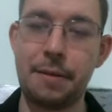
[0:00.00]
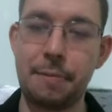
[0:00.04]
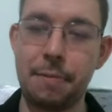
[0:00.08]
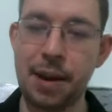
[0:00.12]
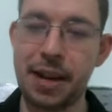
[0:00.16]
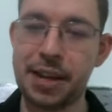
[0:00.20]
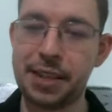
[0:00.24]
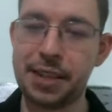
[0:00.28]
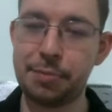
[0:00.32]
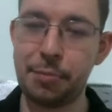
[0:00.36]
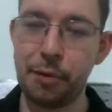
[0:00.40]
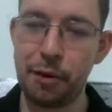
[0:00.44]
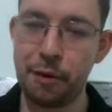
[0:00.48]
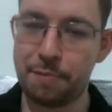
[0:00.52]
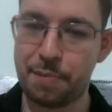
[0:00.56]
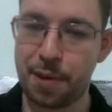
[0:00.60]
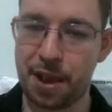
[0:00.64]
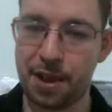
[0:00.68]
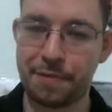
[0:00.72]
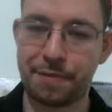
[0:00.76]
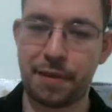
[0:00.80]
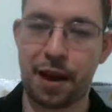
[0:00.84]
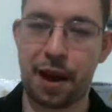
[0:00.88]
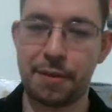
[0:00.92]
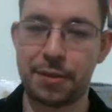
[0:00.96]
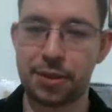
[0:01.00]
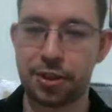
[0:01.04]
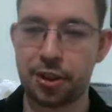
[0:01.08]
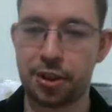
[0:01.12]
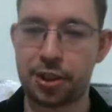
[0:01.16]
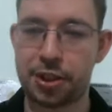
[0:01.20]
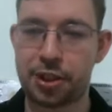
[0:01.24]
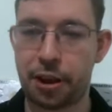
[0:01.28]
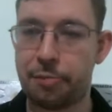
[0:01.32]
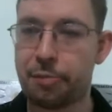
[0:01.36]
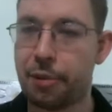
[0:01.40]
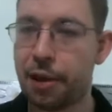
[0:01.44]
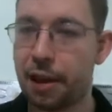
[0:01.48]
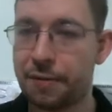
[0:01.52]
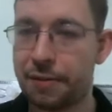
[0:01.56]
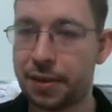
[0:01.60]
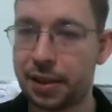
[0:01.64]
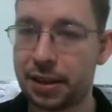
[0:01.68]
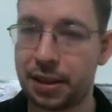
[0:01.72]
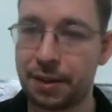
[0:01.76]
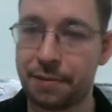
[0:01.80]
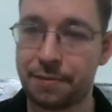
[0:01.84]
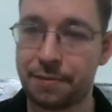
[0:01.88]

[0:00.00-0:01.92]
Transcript: but his move b5 is also perfectly